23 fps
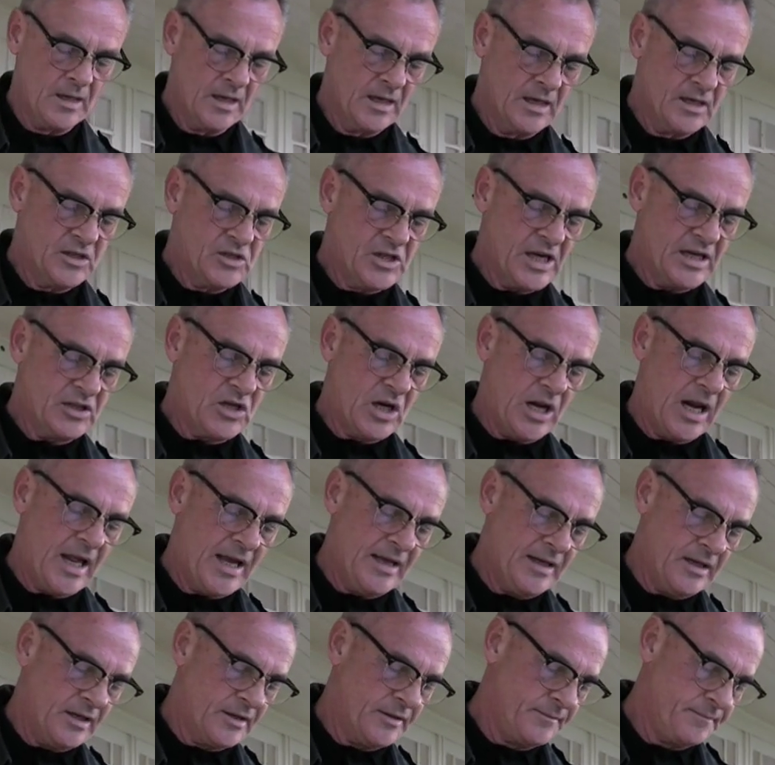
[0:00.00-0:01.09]
Says
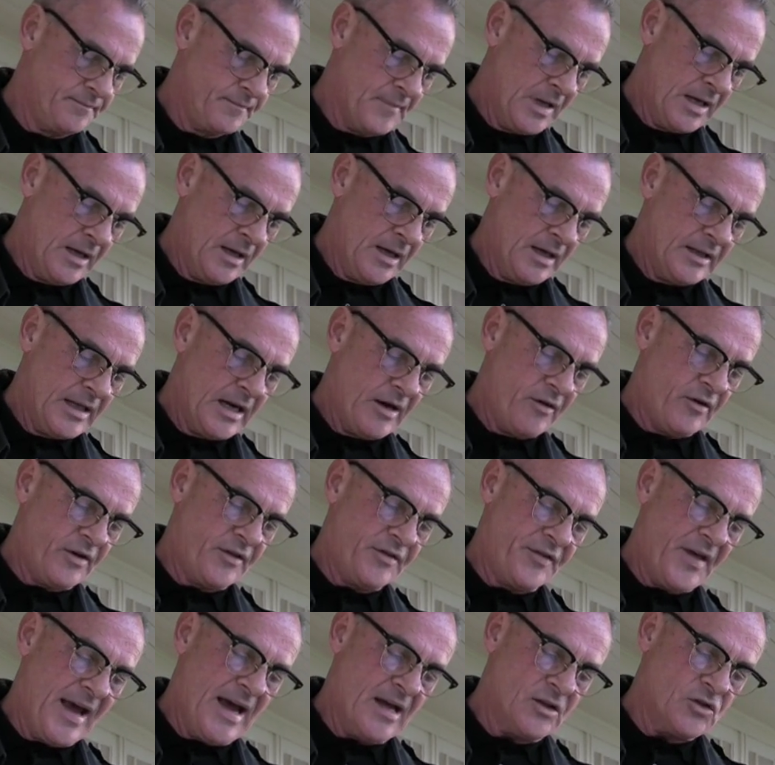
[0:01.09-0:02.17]
Clayton, there are
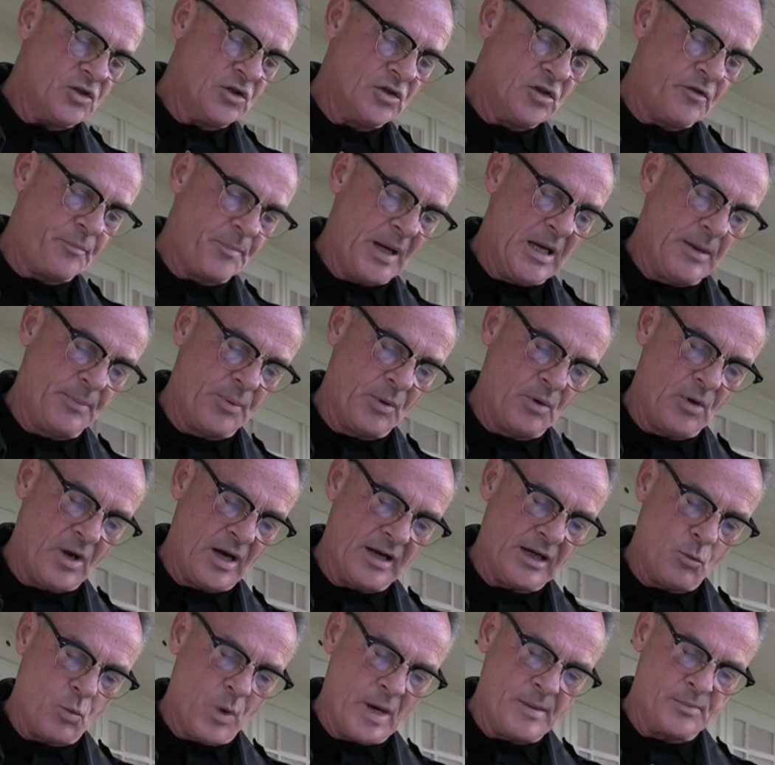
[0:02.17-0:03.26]
thousands of people like
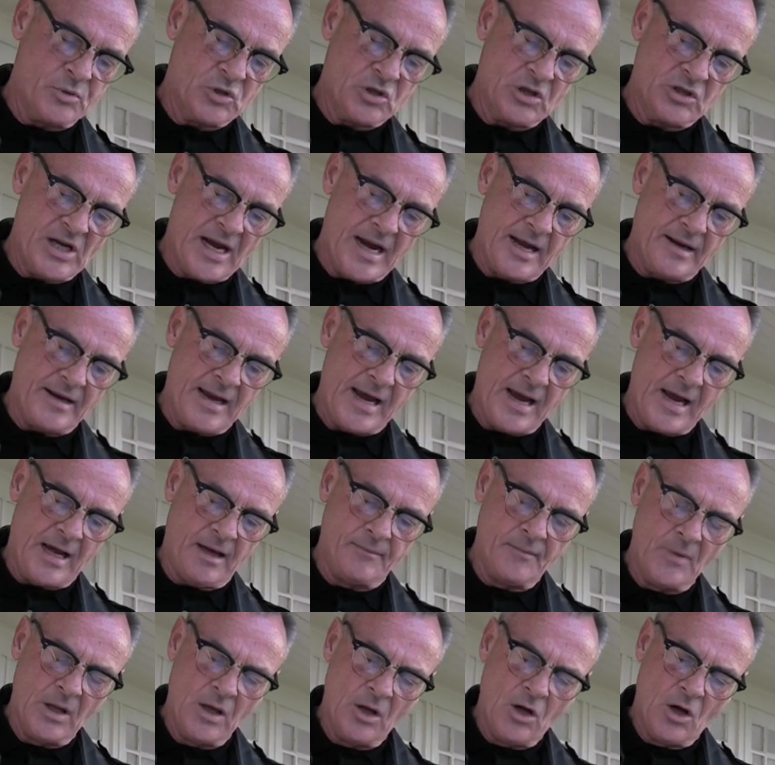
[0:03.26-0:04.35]
the Websters out there
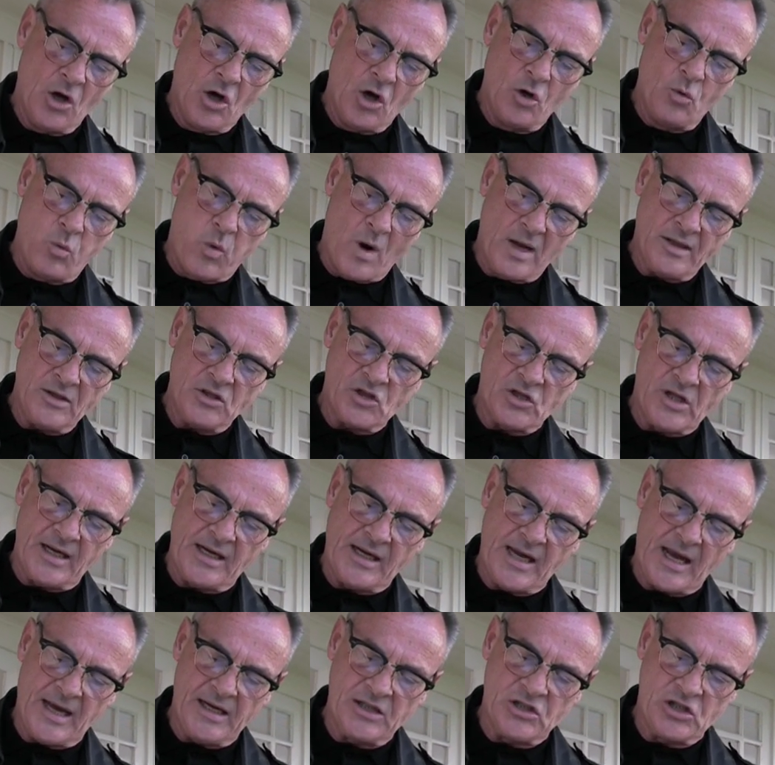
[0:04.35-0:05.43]
who, once their
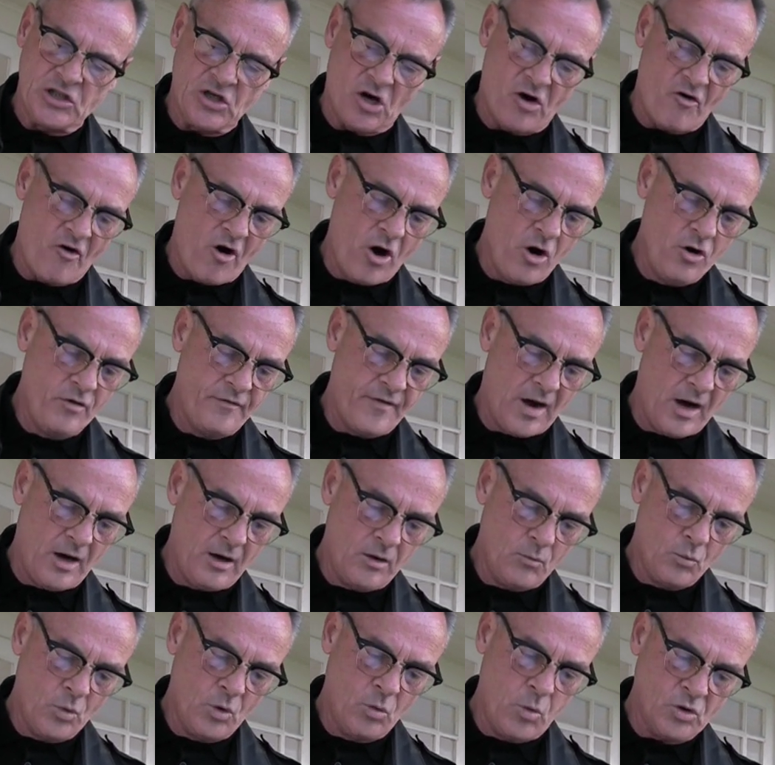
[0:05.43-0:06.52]
cases are over,
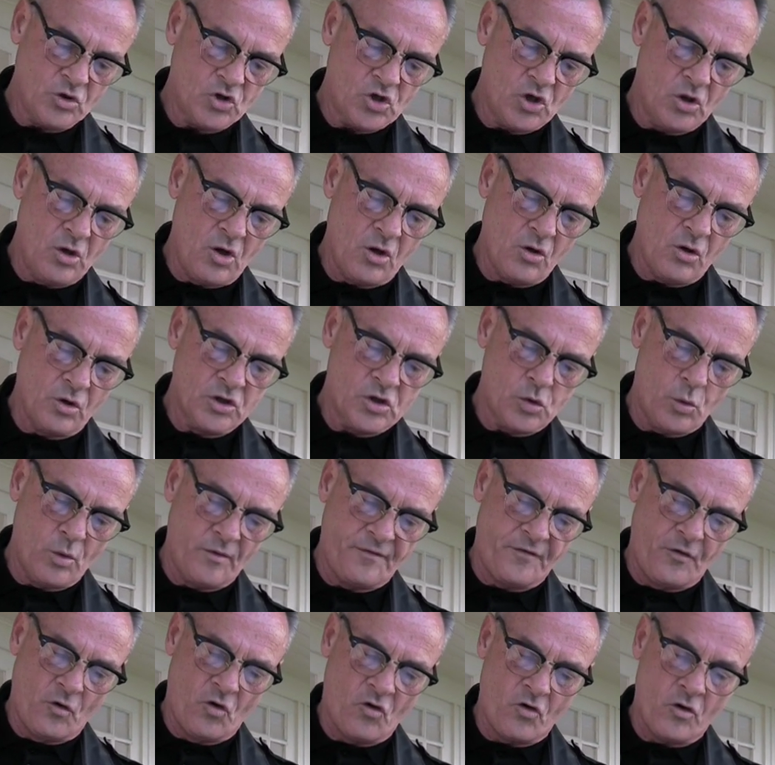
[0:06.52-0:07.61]
will want to log onto a
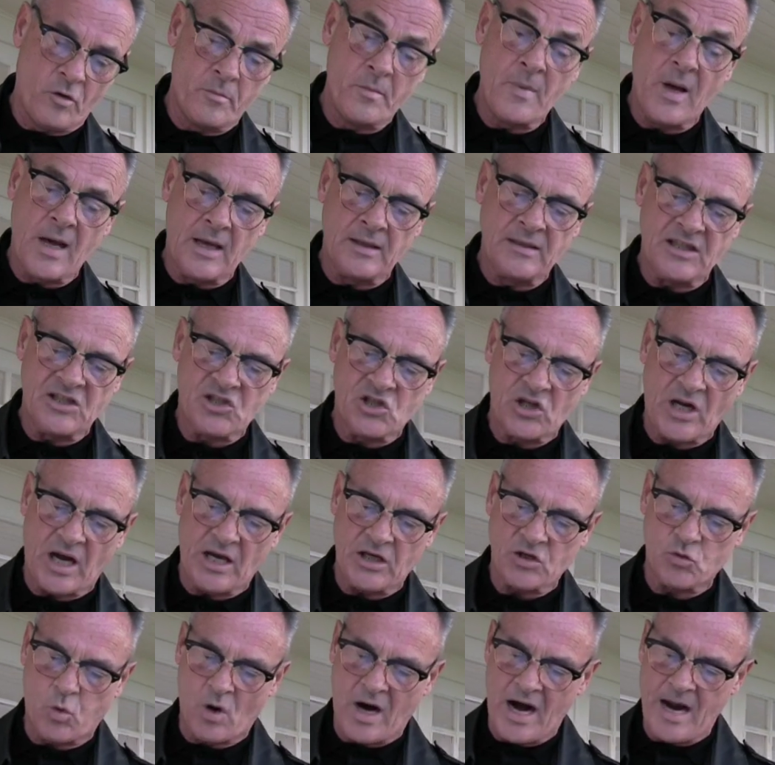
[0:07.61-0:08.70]
forum and
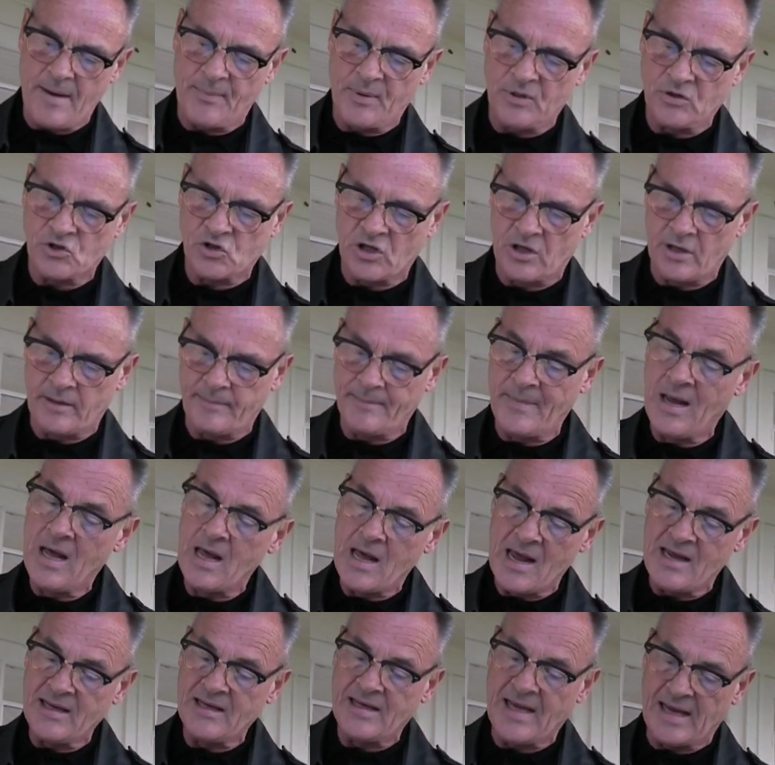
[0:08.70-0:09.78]
discuss what happened to them
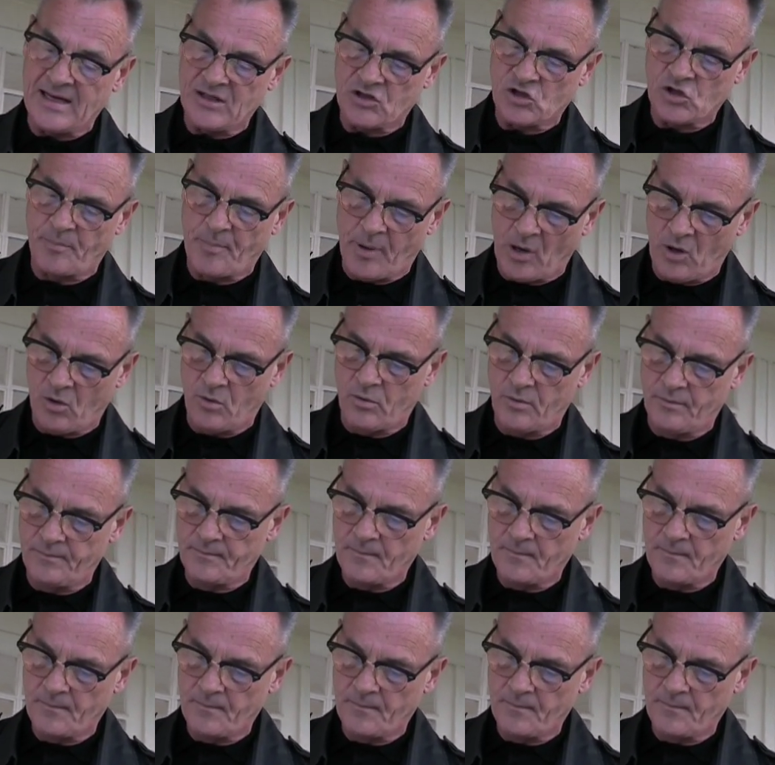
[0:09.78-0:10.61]
and get support.